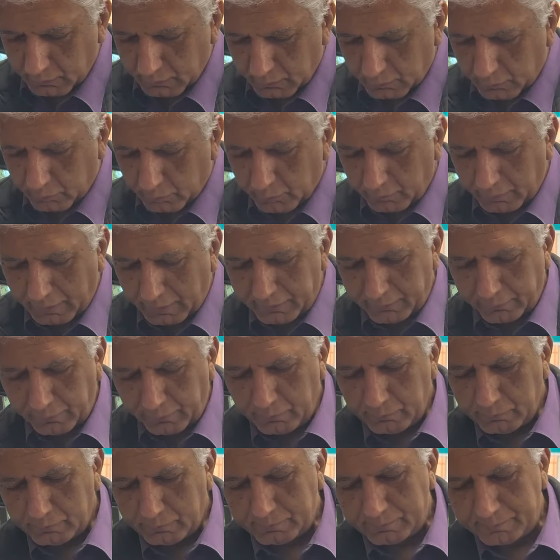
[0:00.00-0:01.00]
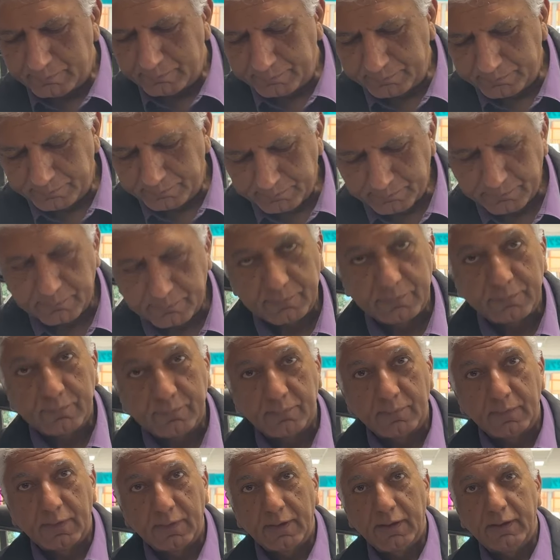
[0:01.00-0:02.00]
all the way through.
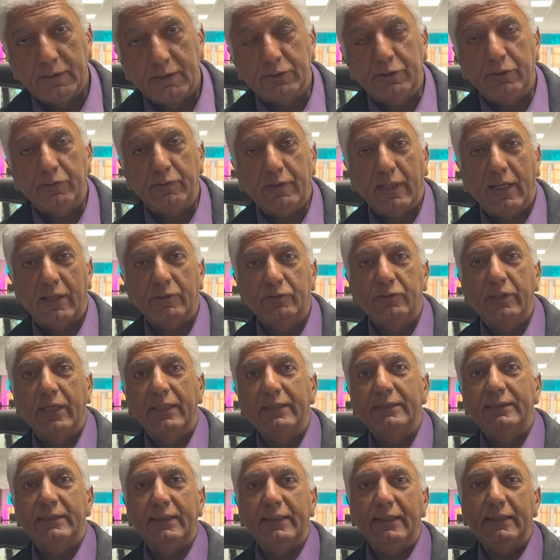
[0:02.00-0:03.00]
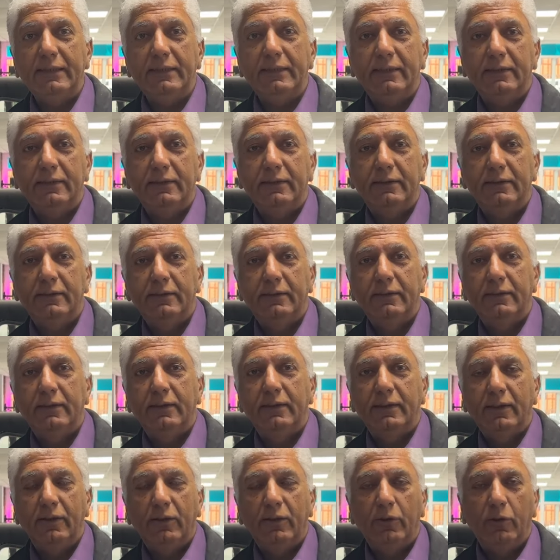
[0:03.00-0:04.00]
It's 2018.
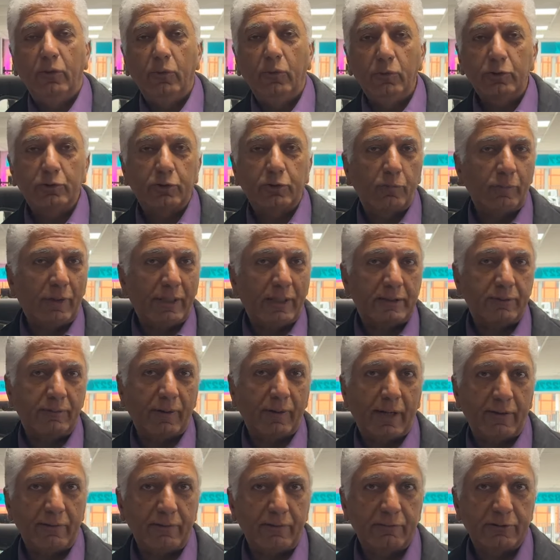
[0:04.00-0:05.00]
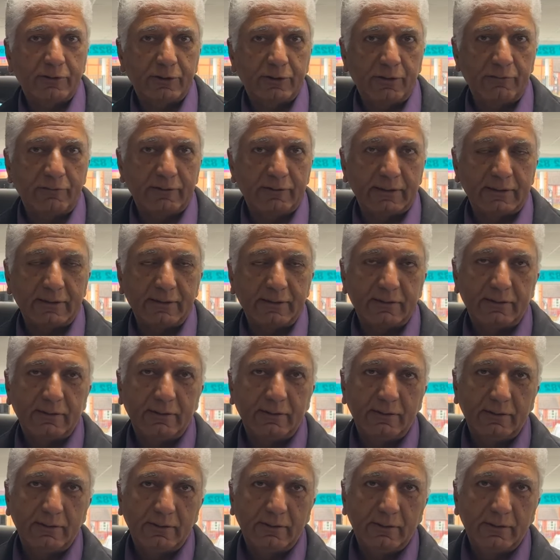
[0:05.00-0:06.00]
All has gone back to Audi for servicing.
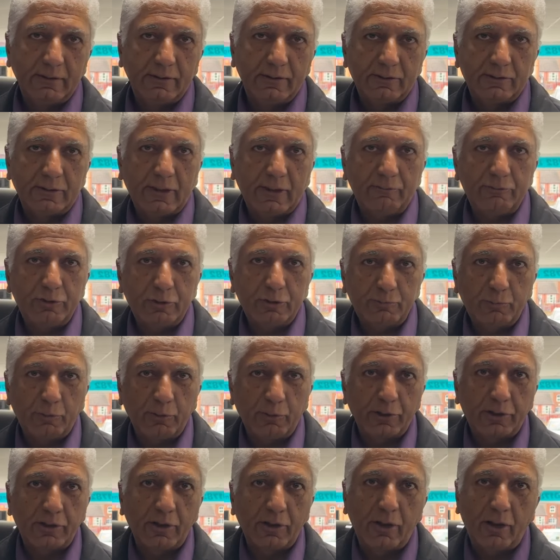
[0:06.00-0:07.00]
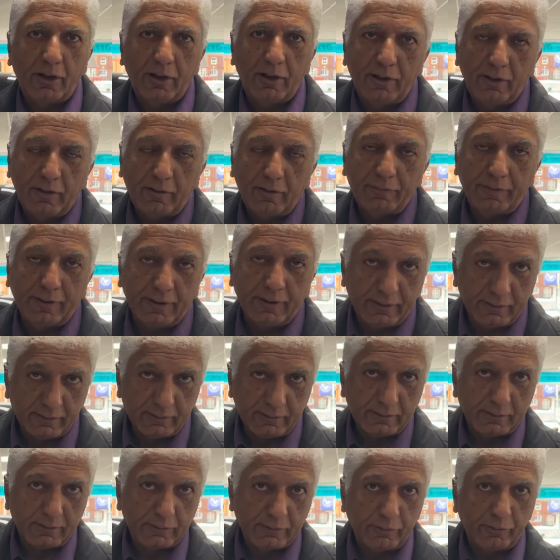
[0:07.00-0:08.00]
So I've just bought the car off a
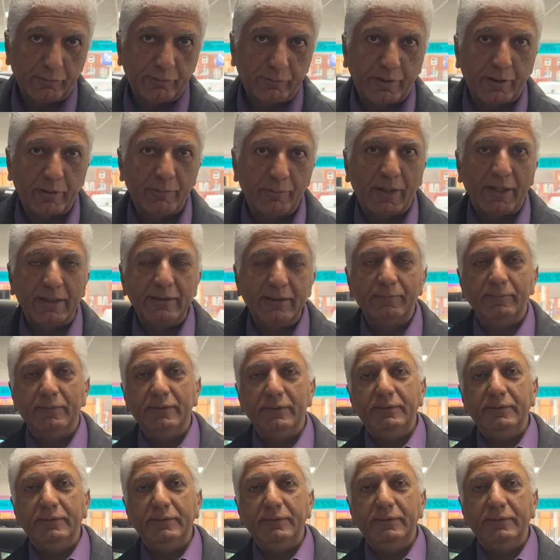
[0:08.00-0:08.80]
good friend of mine